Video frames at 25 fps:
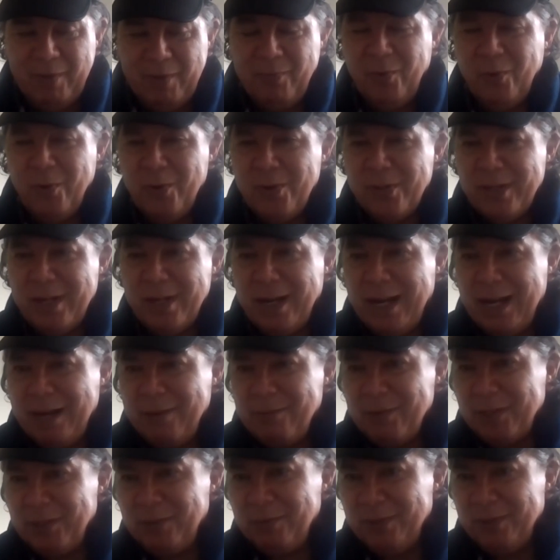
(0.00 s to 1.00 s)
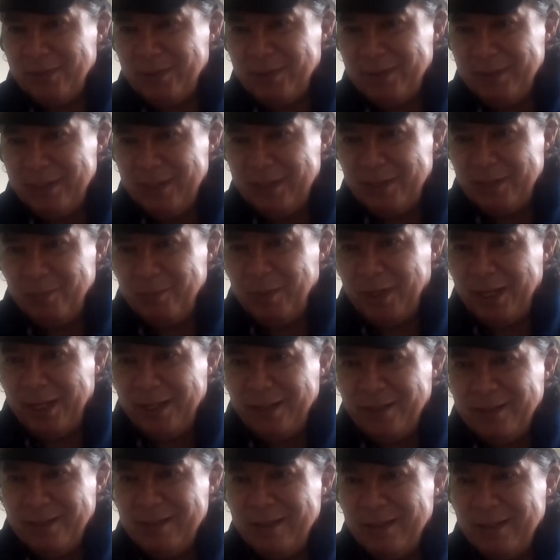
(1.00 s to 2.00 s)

Before the Irish was displaced,